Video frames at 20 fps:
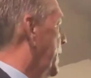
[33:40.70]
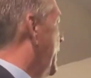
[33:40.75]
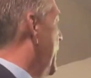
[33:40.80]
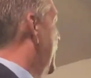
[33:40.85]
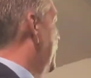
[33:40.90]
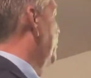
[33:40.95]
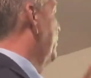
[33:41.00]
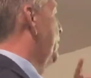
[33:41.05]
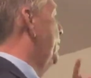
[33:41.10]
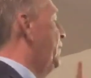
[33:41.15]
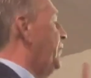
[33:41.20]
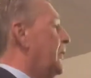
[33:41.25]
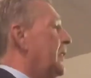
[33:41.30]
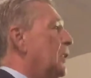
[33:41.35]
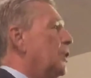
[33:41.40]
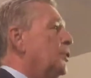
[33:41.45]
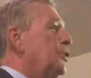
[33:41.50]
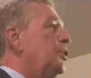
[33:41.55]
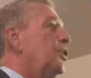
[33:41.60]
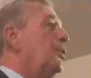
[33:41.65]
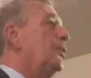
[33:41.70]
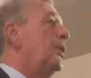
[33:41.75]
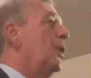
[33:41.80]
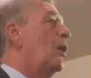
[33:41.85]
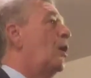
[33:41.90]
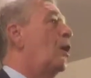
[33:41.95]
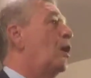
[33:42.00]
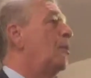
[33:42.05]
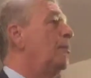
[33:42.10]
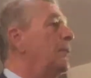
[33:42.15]
and revealed who the
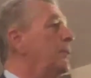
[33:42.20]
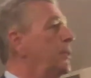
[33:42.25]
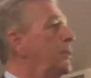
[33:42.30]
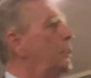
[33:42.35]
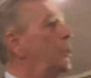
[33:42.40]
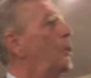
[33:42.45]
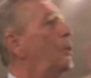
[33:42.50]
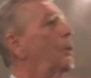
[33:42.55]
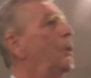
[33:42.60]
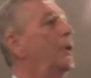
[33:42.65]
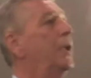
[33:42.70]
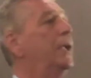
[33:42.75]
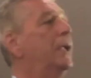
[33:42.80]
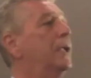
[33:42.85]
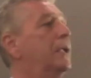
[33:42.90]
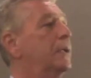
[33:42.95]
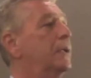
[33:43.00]
arm of the Lord